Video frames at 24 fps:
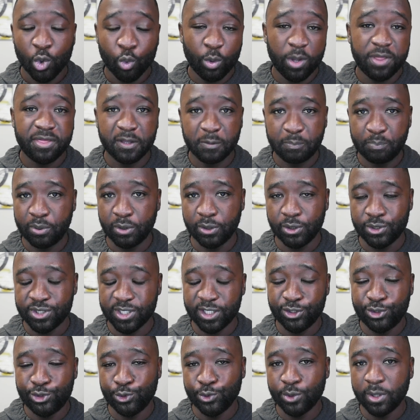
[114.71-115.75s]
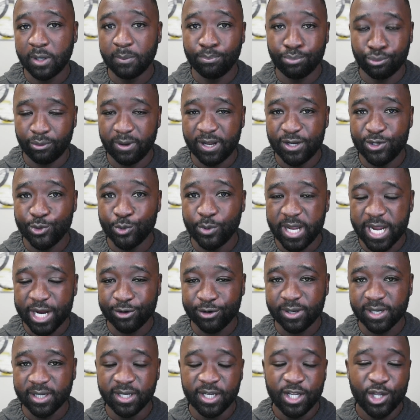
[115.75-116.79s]
with a push into a brand new
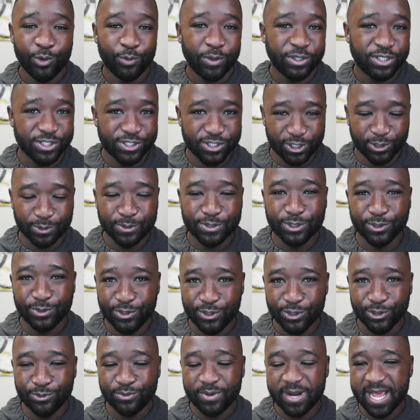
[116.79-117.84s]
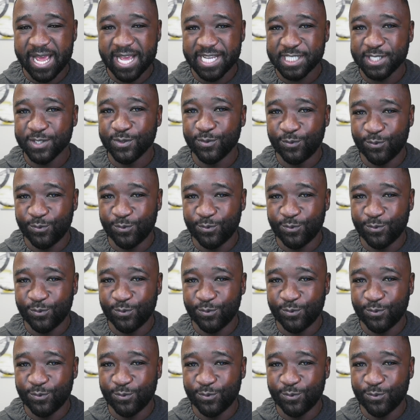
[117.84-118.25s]
era, which is also known as